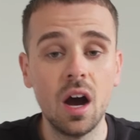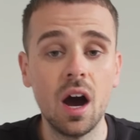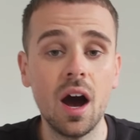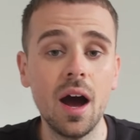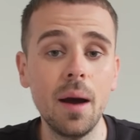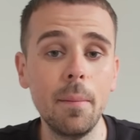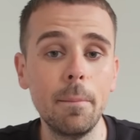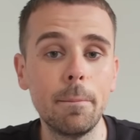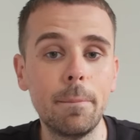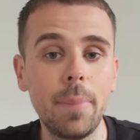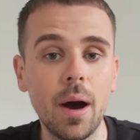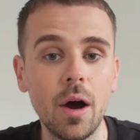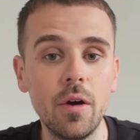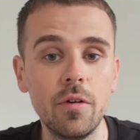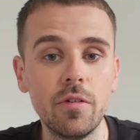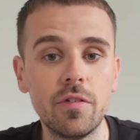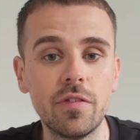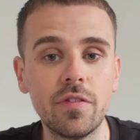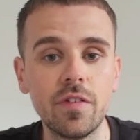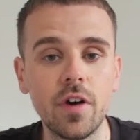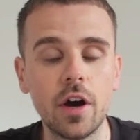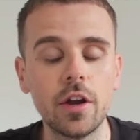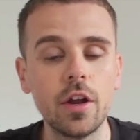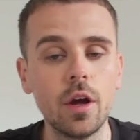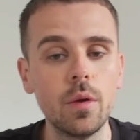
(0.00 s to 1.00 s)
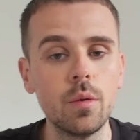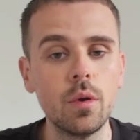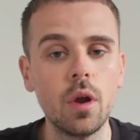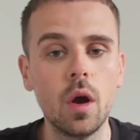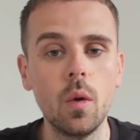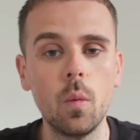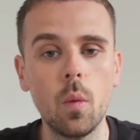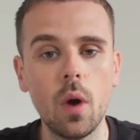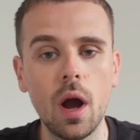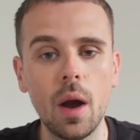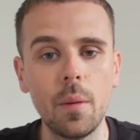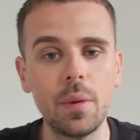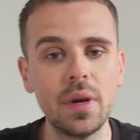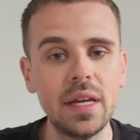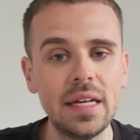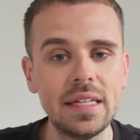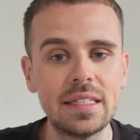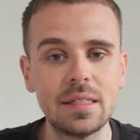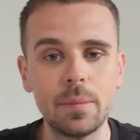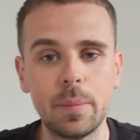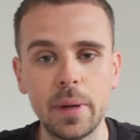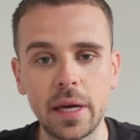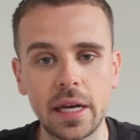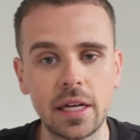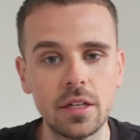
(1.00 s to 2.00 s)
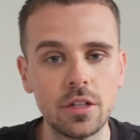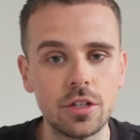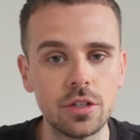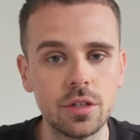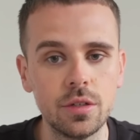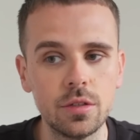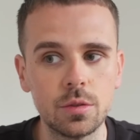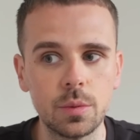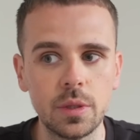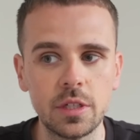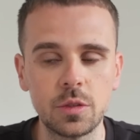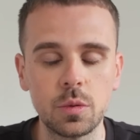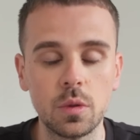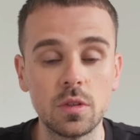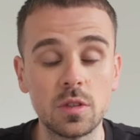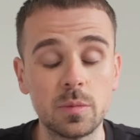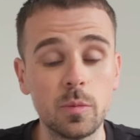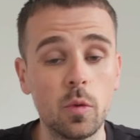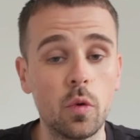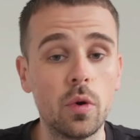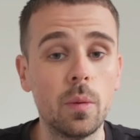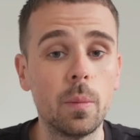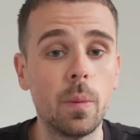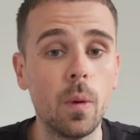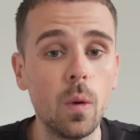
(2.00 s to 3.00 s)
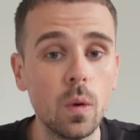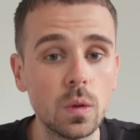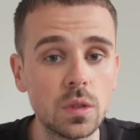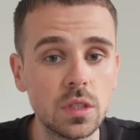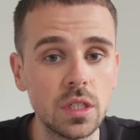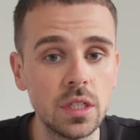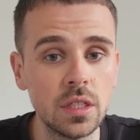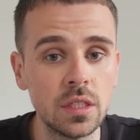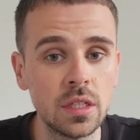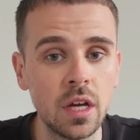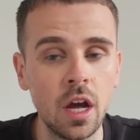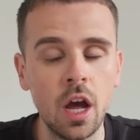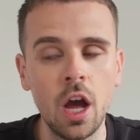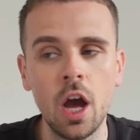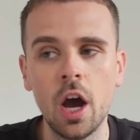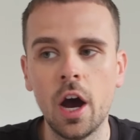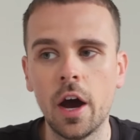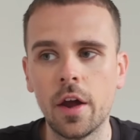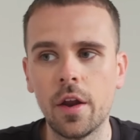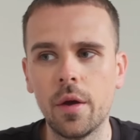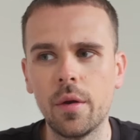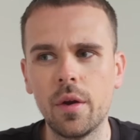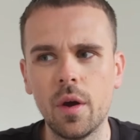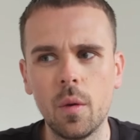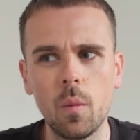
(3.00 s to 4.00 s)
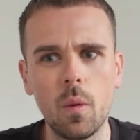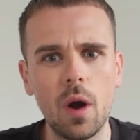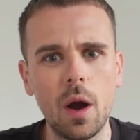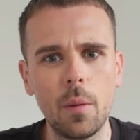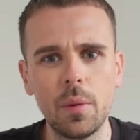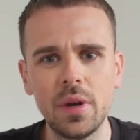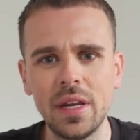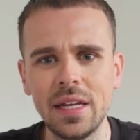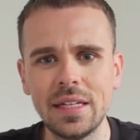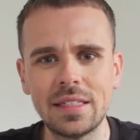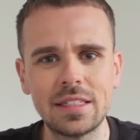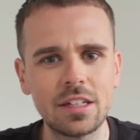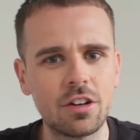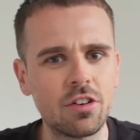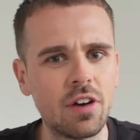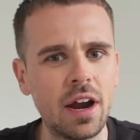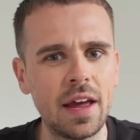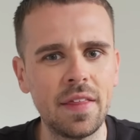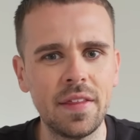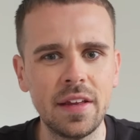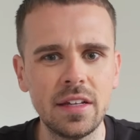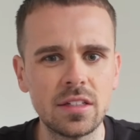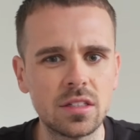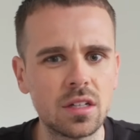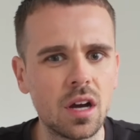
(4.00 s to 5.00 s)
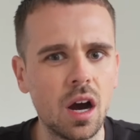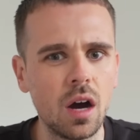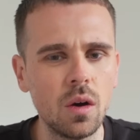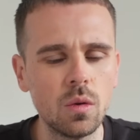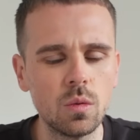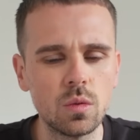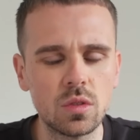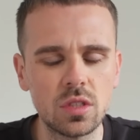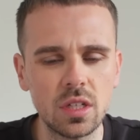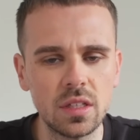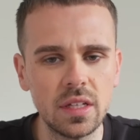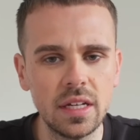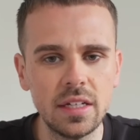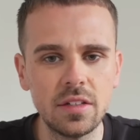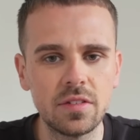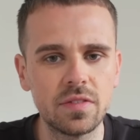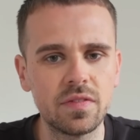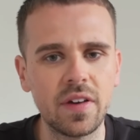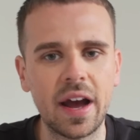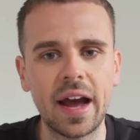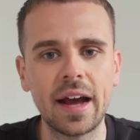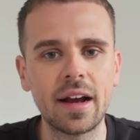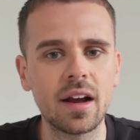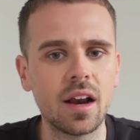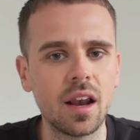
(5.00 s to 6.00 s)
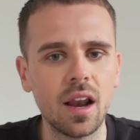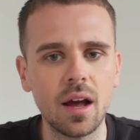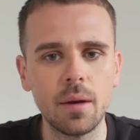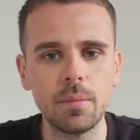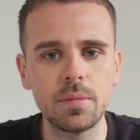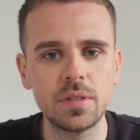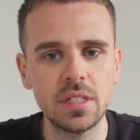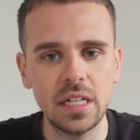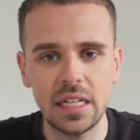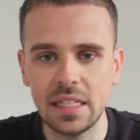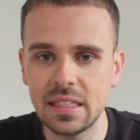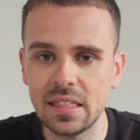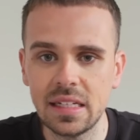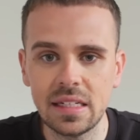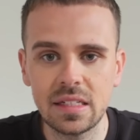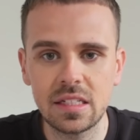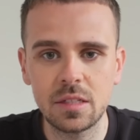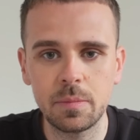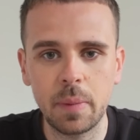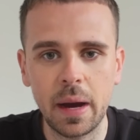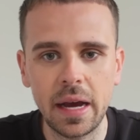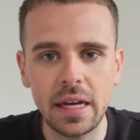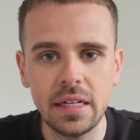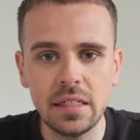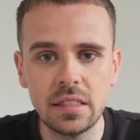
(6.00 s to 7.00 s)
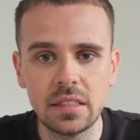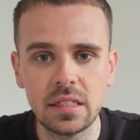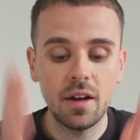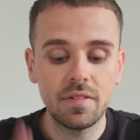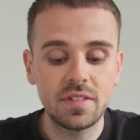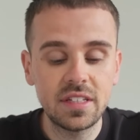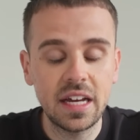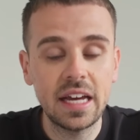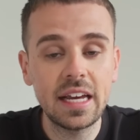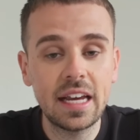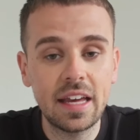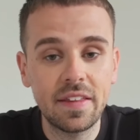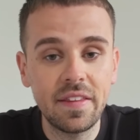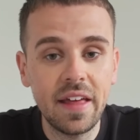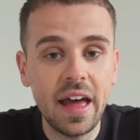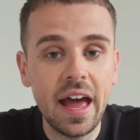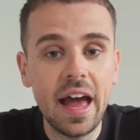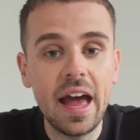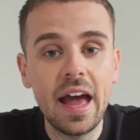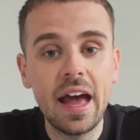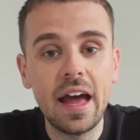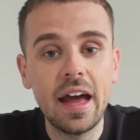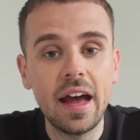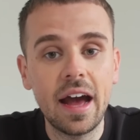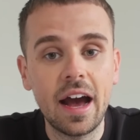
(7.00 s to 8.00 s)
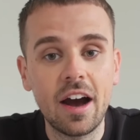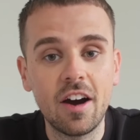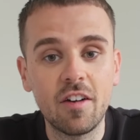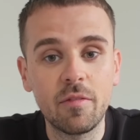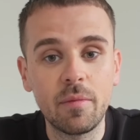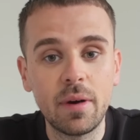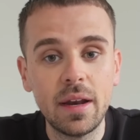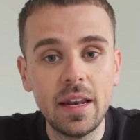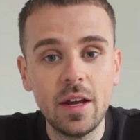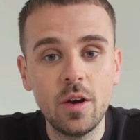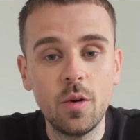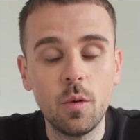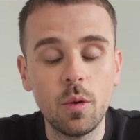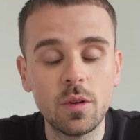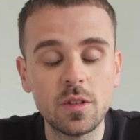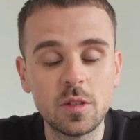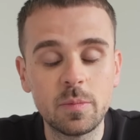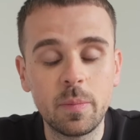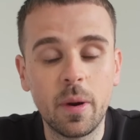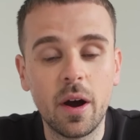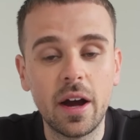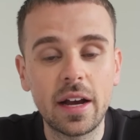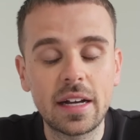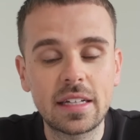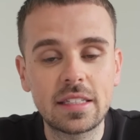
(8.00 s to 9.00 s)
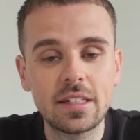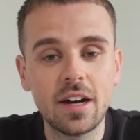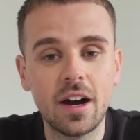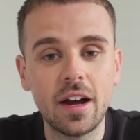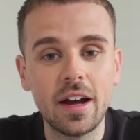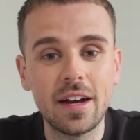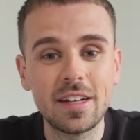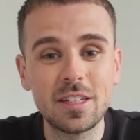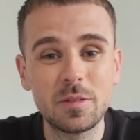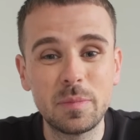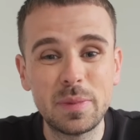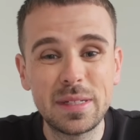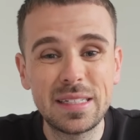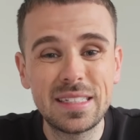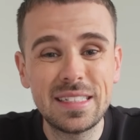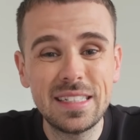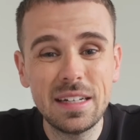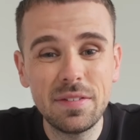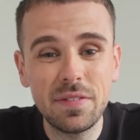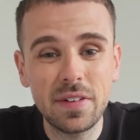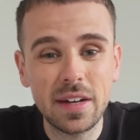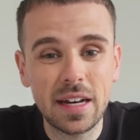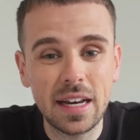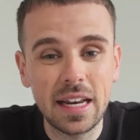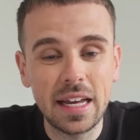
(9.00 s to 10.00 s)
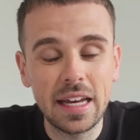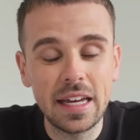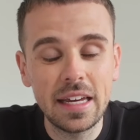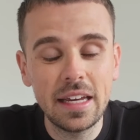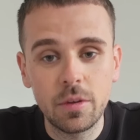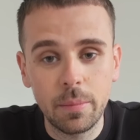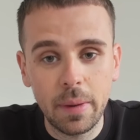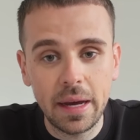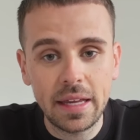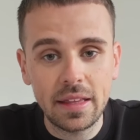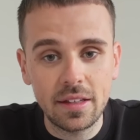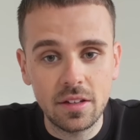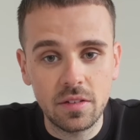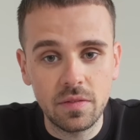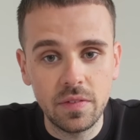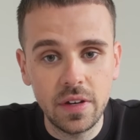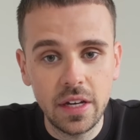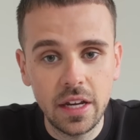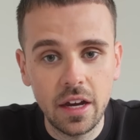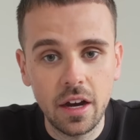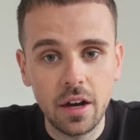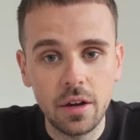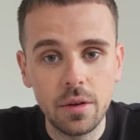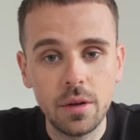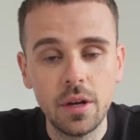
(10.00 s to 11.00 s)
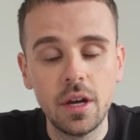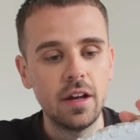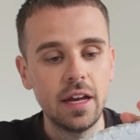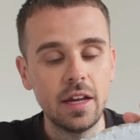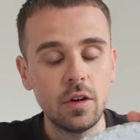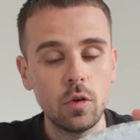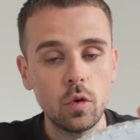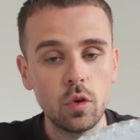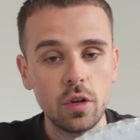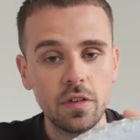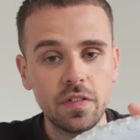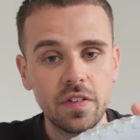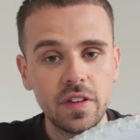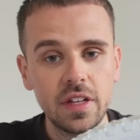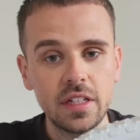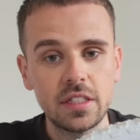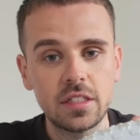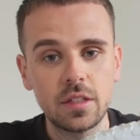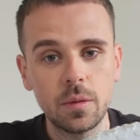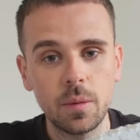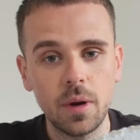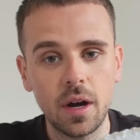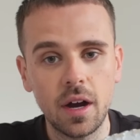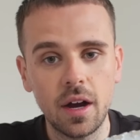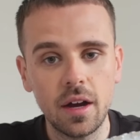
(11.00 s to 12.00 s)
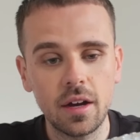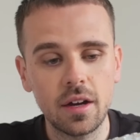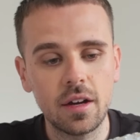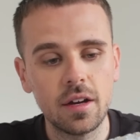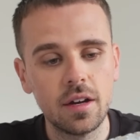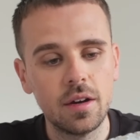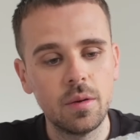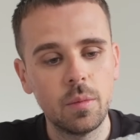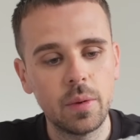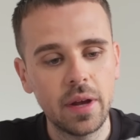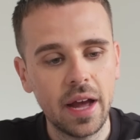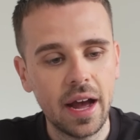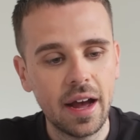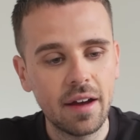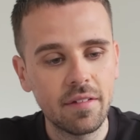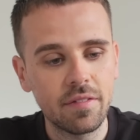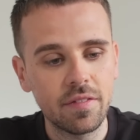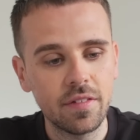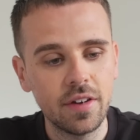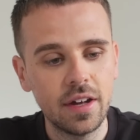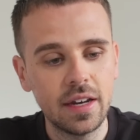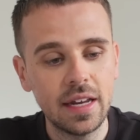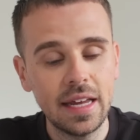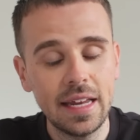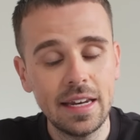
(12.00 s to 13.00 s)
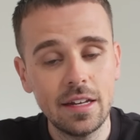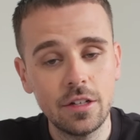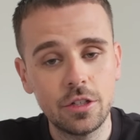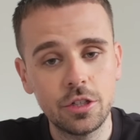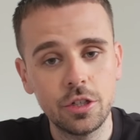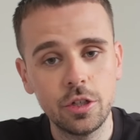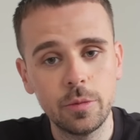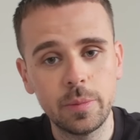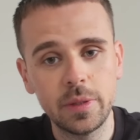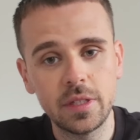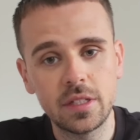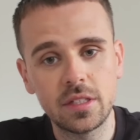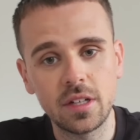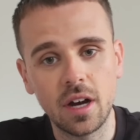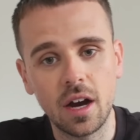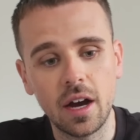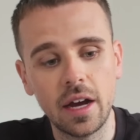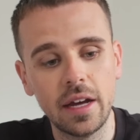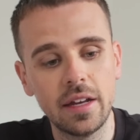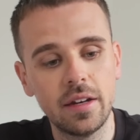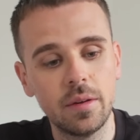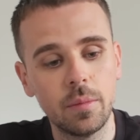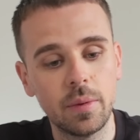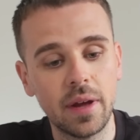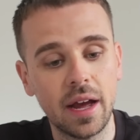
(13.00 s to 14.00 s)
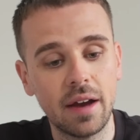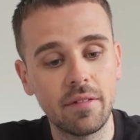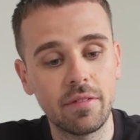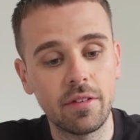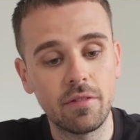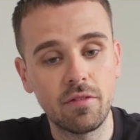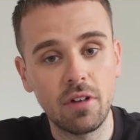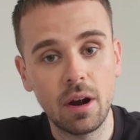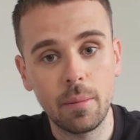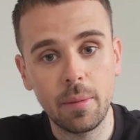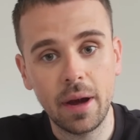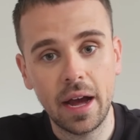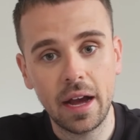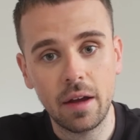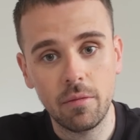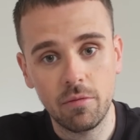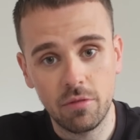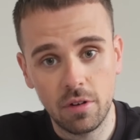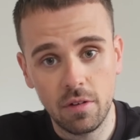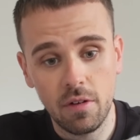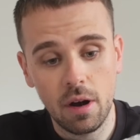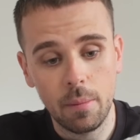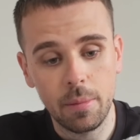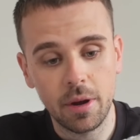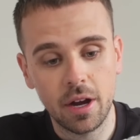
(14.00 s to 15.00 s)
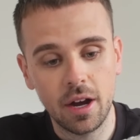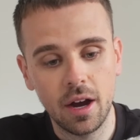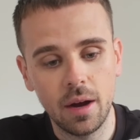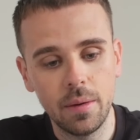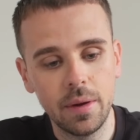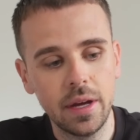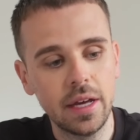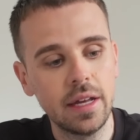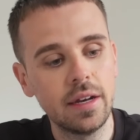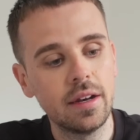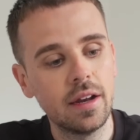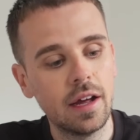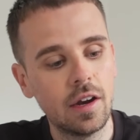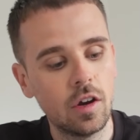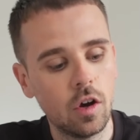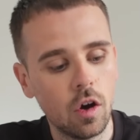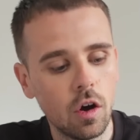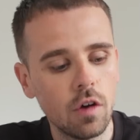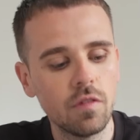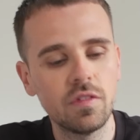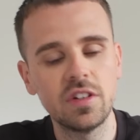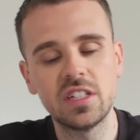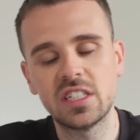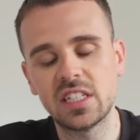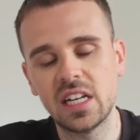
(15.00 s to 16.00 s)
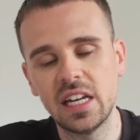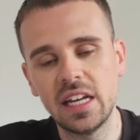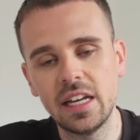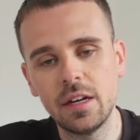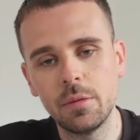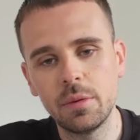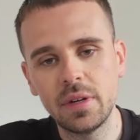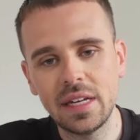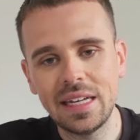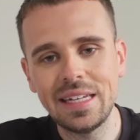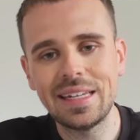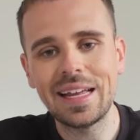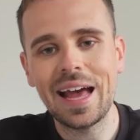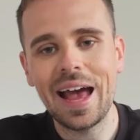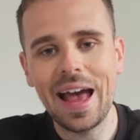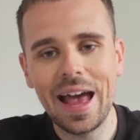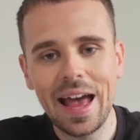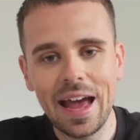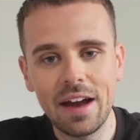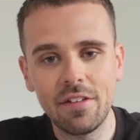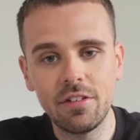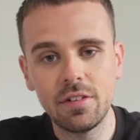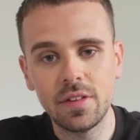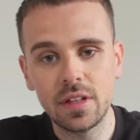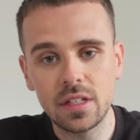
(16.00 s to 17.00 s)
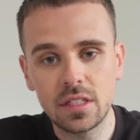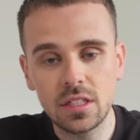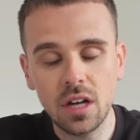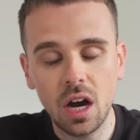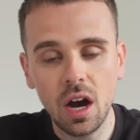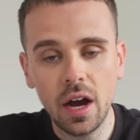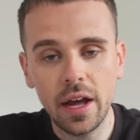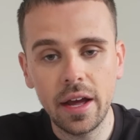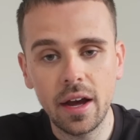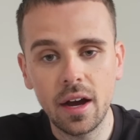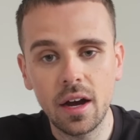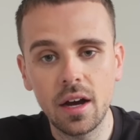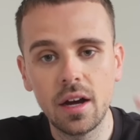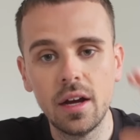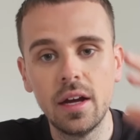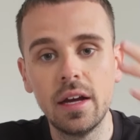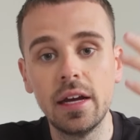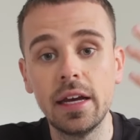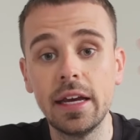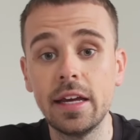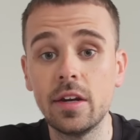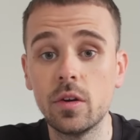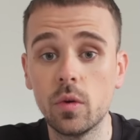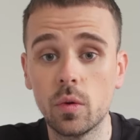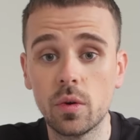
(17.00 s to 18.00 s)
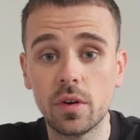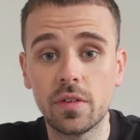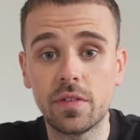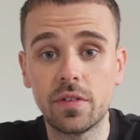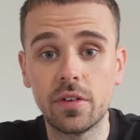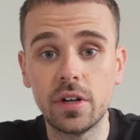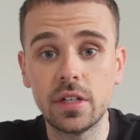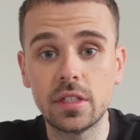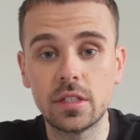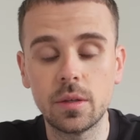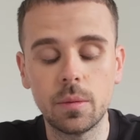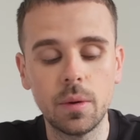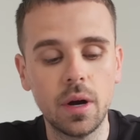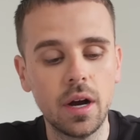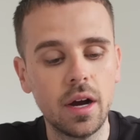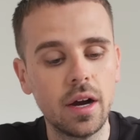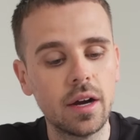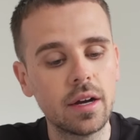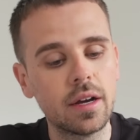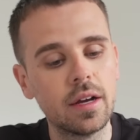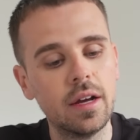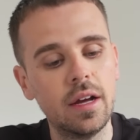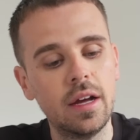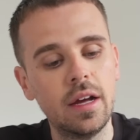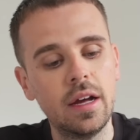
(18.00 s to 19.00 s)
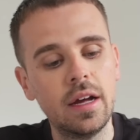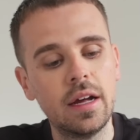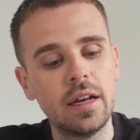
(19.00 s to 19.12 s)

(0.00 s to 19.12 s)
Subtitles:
I'm both. I don't know why we need to pick and choose which one's more important. I don't know why we need to create these cults and these fan clubs in this space. I've taken the air out of my little one's bike tyre specifically to make this video. In order for this to work, we have an inner tube inside, we have the rubber coating, and obviously we need air in the tyre in order for it to work.